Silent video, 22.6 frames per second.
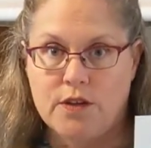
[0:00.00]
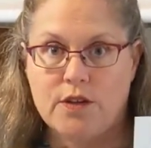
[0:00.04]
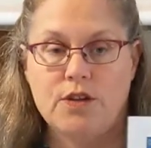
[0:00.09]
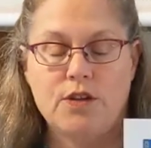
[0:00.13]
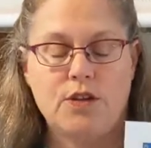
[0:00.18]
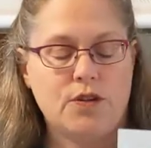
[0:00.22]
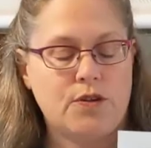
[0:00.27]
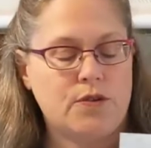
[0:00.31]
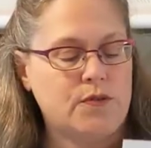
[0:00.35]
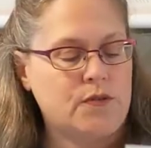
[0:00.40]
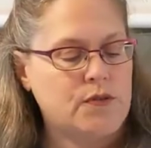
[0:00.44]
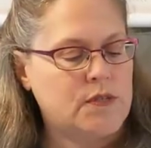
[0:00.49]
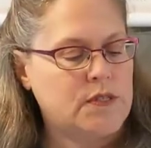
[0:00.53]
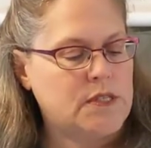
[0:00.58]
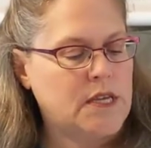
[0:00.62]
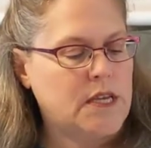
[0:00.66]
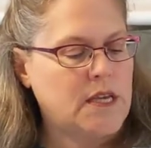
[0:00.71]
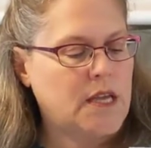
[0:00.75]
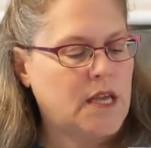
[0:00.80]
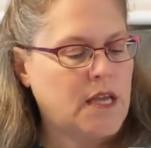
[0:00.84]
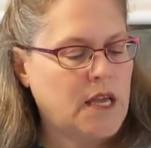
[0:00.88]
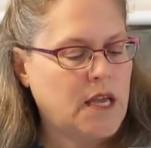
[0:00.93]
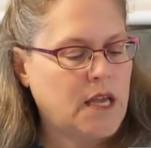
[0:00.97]

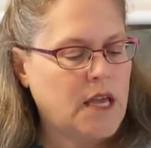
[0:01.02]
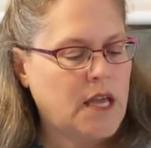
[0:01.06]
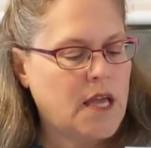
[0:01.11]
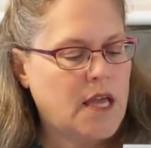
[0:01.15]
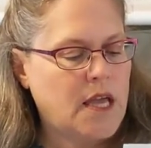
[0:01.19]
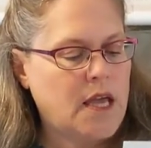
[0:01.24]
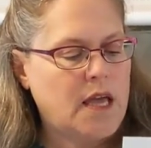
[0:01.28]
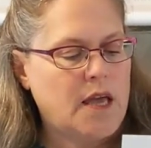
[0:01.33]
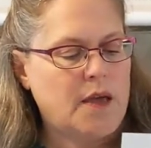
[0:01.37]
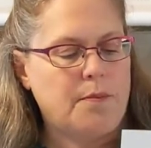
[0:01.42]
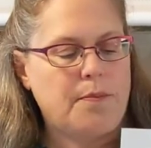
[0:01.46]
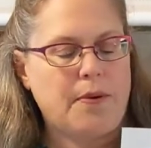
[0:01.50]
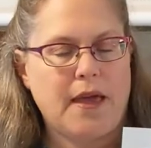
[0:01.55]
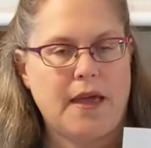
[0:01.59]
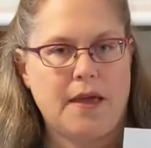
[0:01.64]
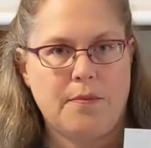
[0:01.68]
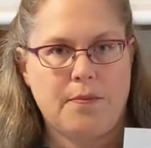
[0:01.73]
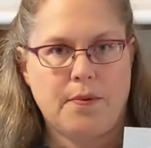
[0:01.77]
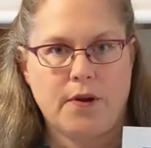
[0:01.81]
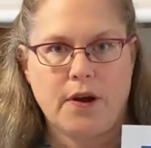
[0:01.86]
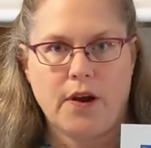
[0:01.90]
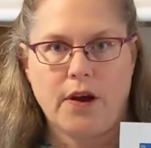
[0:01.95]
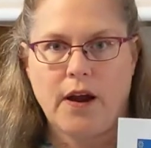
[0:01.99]
using
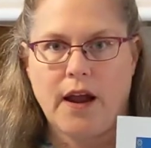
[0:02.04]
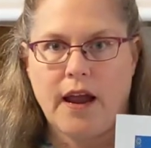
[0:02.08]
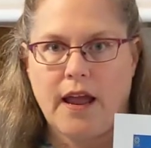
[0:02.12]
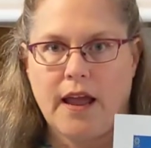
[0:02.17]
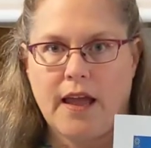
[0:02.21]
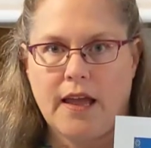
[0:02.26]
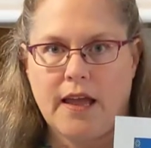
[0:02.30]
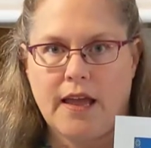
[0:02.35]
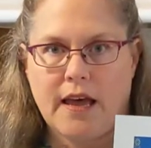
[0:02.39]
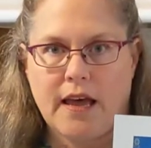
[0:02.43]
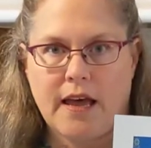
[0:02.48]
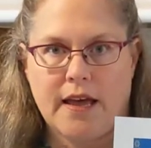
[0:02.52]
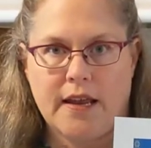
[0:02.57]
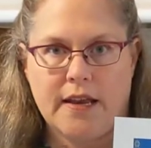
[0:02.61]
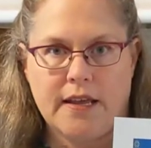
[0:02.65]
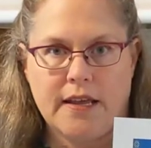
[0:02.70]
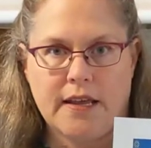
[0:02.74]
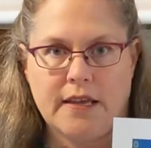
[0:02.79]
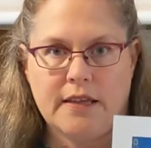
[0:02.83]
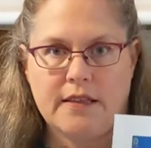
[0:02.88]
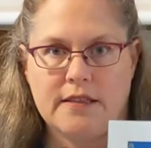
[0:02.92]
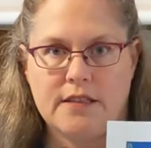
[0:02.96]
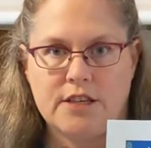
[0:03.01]
paper and
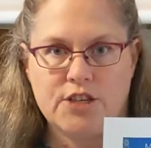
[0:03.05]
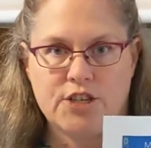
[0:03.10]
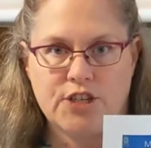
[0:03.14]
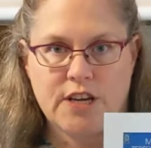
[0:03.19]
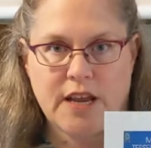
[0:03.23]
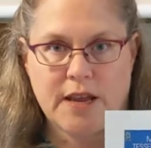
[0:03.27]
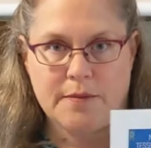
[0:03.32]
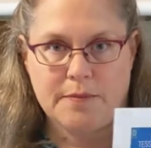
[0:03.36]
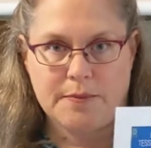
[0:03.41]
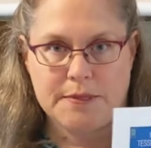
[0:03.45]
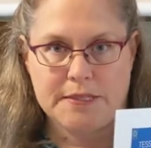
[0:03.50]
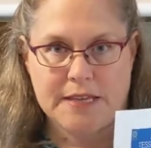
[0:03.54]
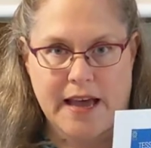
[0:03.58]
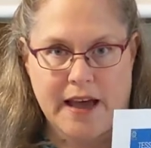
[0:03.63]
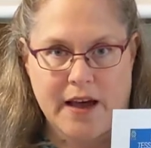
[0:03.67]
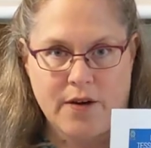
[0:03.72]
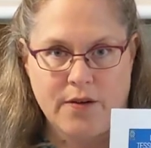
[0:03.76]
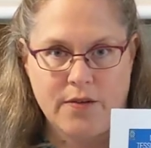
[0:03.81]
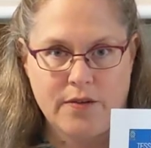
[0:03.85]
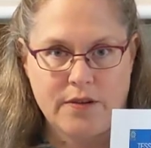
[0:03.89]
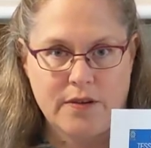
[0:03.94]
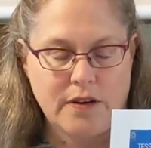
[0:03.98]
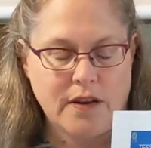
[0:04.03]
cutting the shapes
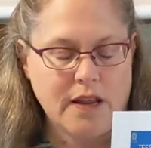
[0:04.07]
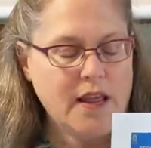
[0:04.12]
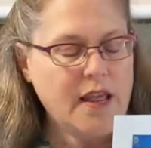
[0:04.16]
out.